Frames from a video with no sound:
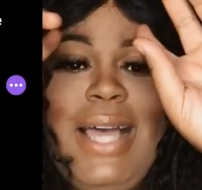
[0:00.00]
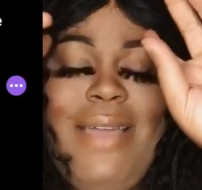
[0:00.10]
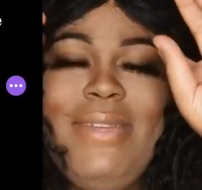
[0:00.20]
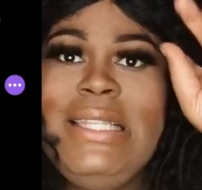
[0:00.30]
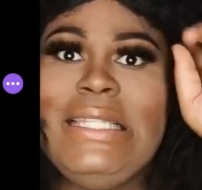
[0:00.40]

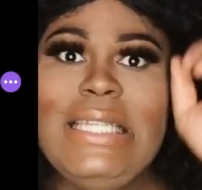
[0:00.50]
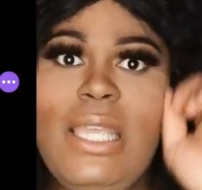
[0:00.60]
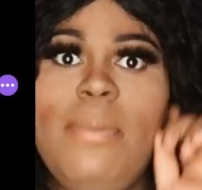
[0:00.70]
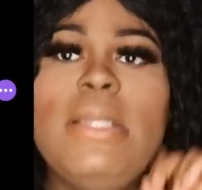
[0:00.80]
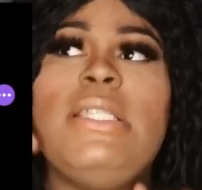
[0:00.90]
deep into the
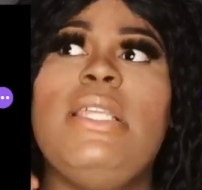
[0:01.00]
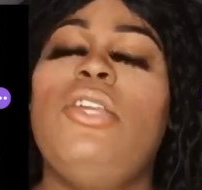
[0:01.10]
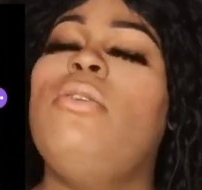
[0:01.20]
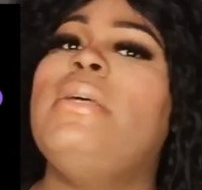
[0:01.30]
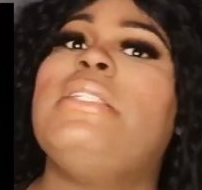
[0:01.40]
human
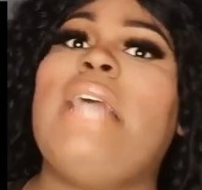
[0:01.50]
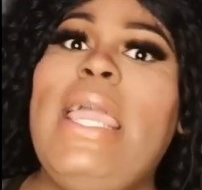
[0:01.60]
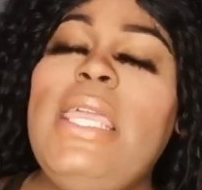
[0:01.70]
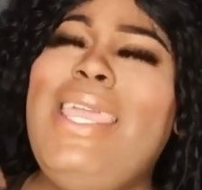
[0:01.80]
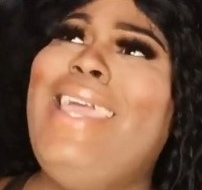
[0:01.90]
psyche and